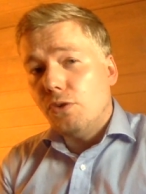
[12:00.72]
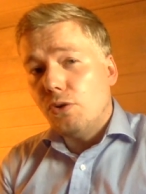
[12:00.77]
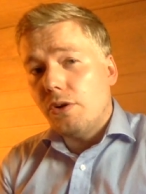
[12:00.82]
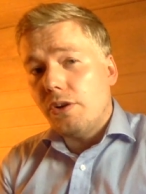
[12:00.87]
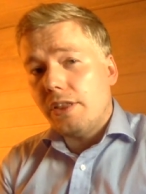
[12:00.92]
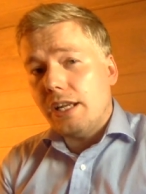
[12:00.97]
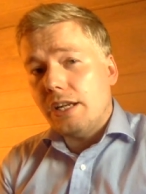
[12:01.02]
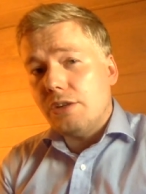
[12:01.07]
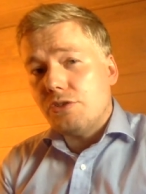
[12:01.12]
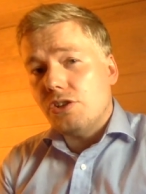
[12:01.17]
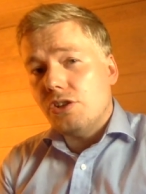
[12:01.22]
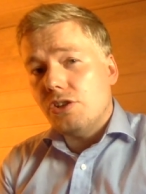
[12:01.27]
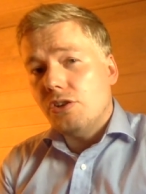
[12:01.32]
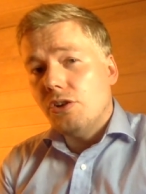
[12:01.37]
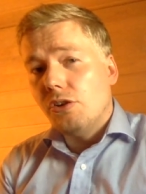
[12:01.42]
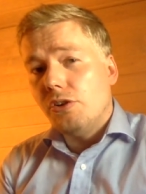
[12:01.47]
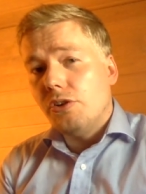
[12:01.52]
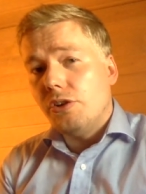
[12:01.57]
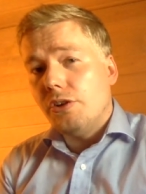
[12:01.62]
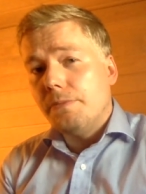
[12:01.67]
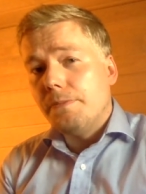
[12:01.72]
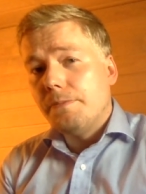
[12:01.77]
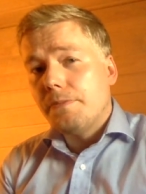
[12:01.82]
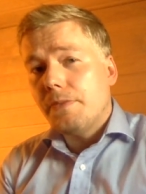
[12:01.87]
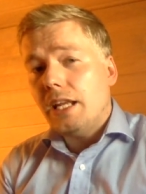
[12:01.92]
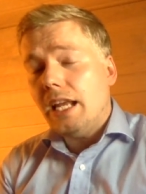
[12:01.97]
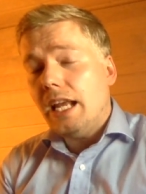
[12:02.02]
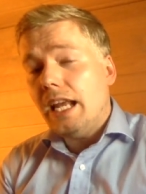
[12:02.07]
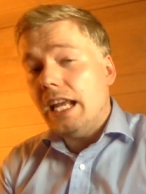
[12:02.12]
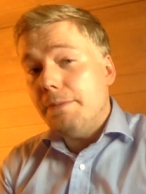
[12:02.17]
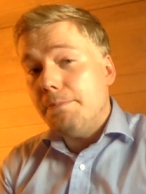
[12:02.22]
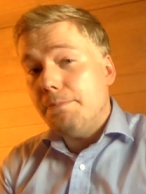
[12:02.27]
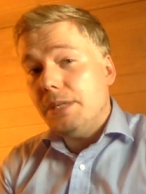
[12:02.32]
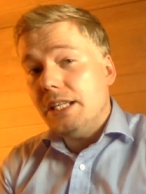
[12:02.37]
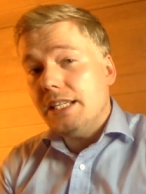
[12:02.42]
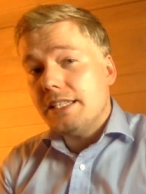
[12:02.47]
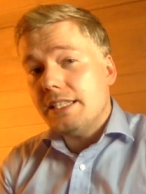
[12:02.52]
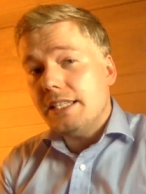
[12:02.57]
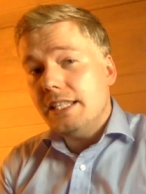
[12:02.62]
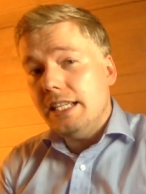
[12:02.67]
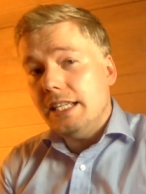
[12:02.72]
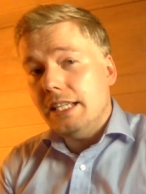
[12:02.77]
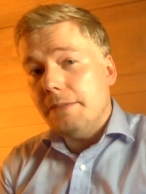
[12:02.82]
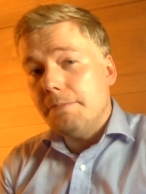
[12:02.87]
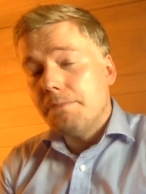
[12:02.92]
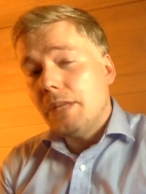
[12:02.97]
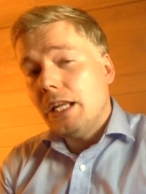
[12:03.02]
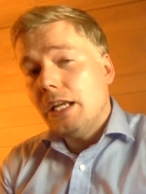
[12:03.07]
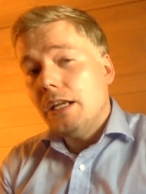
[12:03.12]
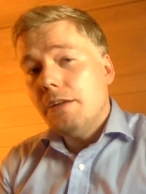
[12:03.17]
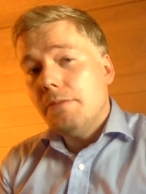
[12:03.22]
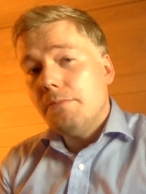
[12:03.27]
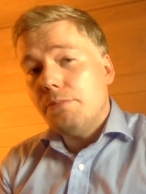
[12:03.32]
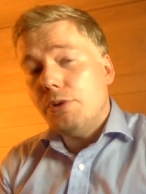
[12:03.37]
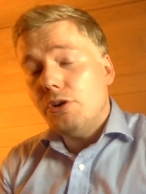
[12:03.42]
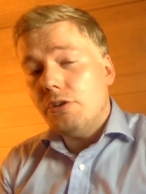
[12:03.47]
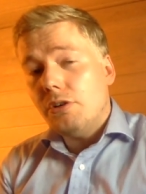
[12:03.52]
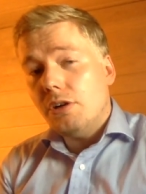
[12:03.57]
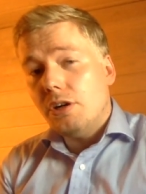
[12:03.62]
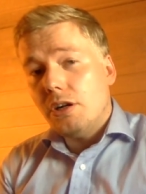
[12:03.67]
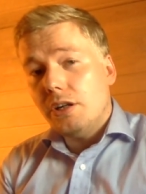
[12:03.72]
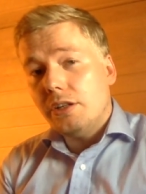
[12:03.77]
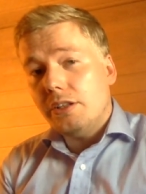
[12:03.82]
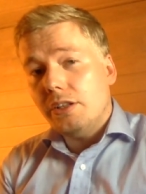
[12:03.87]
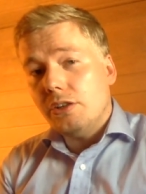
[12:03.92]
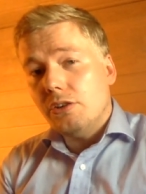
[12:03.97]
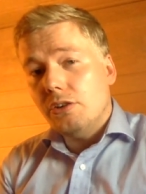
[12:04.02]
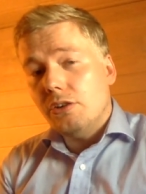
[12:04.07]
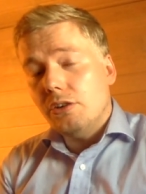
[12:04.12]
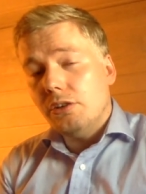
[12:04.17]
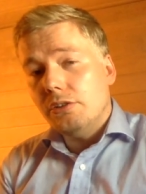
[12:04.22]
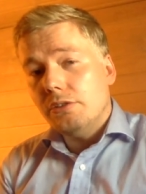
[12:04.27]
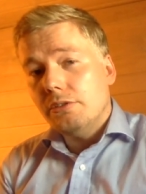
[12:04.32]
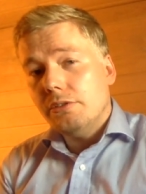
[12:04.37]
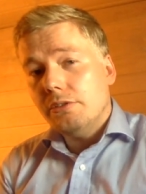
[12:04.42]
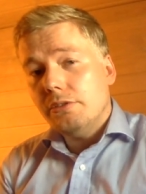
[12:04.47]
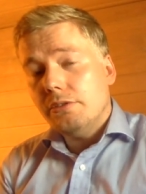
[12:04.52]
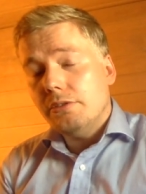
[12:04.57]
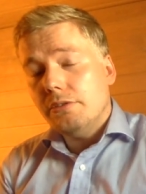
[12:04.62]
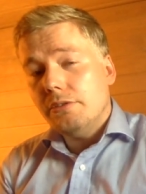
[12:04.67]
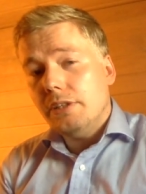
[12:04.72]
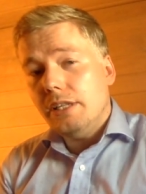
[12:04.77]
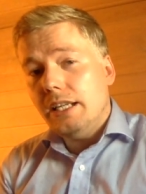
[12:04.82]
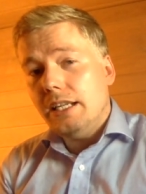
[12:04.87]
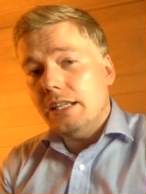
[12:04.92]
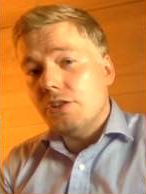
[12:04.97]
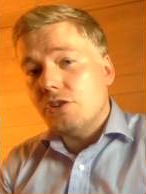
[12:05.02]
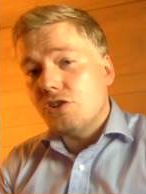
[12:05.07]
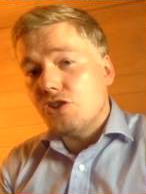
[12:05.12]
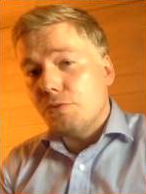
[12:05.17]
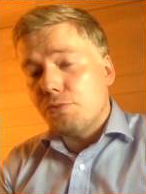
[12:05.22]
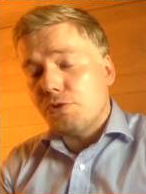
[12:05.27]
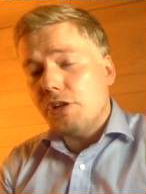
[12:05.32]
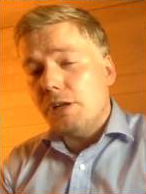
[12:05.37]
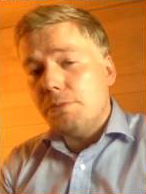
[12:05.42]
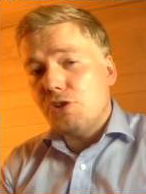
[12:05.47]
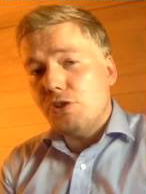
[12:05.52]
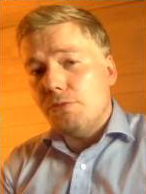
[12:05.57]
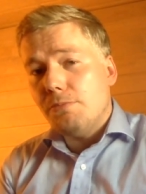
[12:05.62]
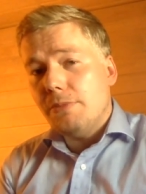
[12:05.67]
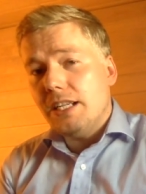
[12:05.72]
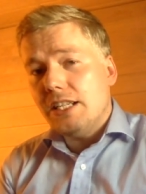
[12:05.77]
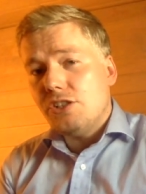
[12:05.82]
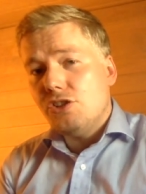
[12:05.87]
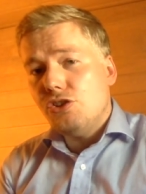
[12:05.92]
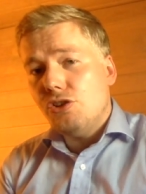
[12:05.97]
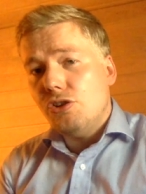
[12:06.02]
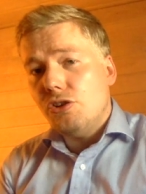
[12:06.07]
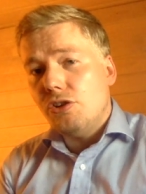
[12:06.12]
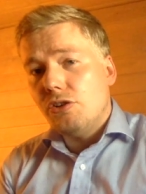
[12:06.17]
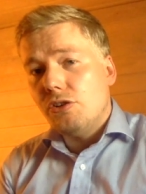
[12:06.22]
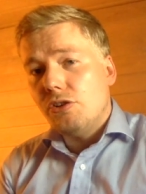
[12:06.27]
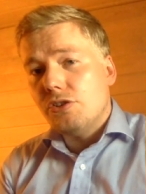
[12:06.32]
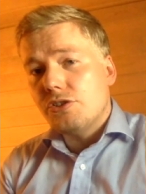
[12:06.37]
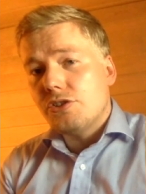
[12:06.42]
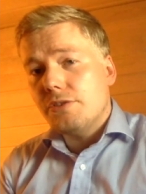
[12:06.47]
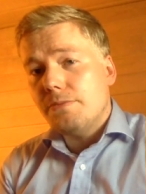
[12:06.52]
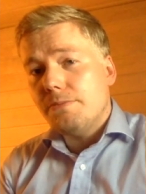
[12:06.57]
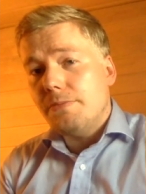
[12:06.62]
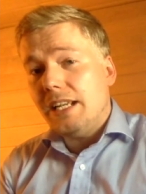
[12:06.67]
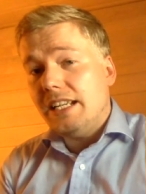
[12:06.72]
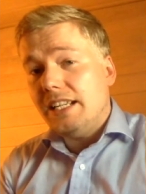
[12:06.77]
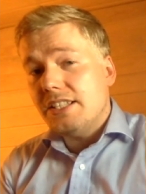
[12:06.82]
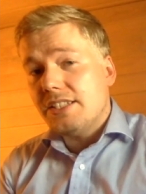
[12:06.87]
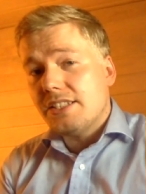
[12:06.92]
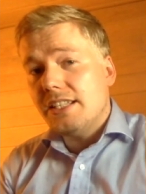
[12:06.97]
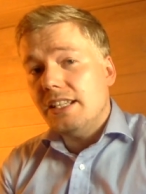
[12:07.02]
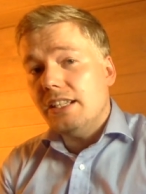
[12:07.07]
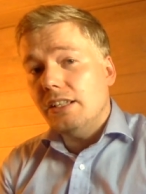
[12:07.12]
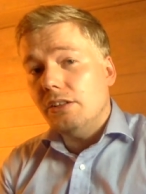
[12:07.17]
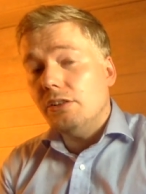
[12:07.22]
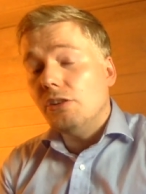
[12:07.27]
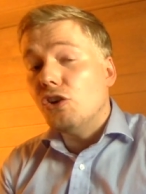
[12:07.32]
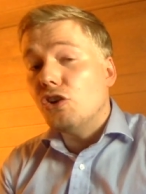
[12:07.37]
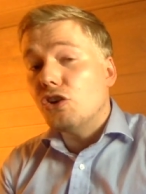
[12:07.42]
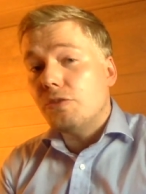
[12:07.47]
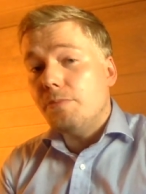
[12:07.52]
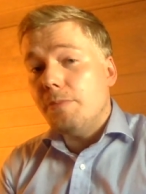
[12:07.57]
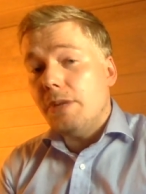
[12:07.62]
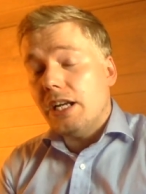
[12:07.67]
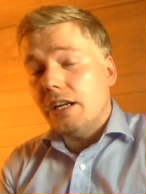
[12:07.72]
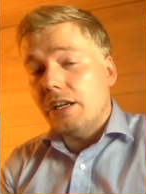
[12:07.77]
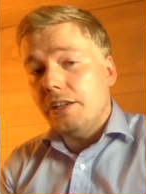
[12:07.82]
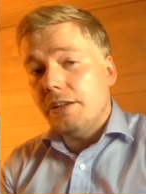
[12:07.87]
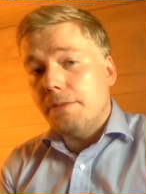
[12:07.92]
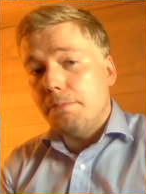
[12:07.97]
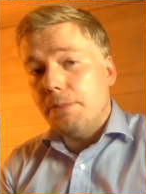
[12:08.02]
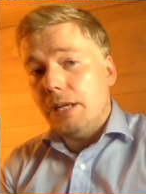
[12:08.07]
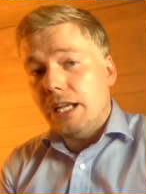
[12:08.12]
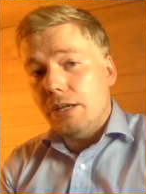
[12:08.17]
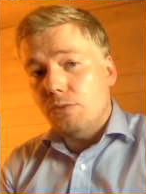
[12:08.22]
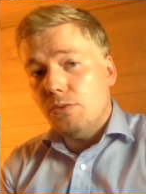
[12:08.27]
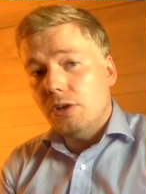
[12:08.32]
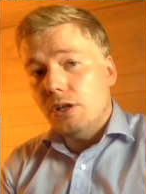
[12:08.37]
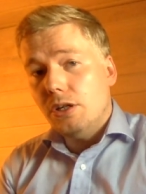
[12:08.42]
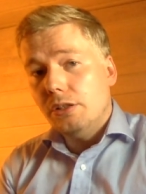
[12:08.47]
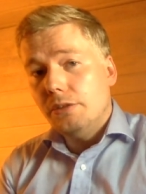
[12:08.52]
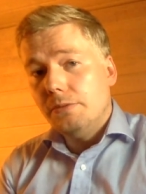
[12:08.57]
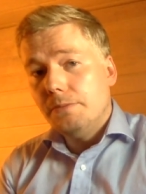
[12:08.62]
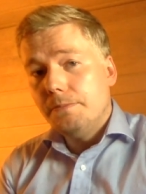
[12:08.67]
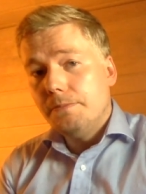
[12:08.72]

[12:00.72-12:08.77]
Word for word: $4,000 APC per article in subscription-based journals and it's still locked behind a paywall.